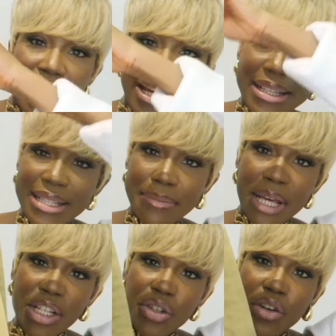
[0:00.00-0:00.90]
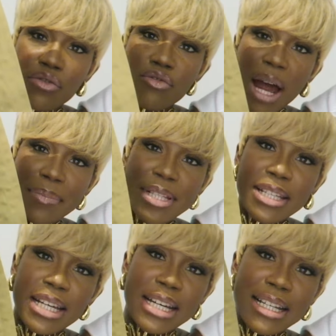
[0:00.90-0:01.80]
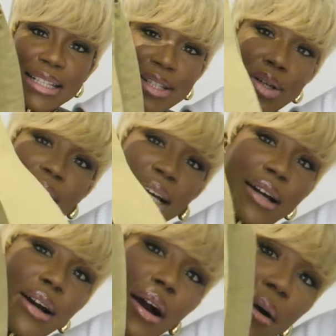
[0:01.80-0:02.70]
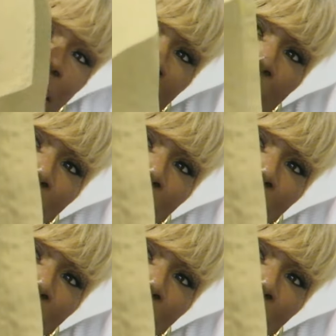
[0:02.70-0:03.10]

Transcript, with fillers: asymmetric wrap skirt it's got like a combat